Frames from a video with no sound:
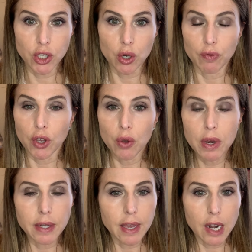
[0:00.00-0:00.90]
So if you
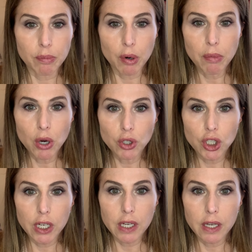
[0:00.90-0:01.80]
didn't get a
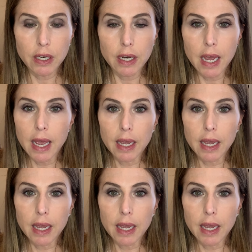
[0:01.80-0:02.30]
promotion,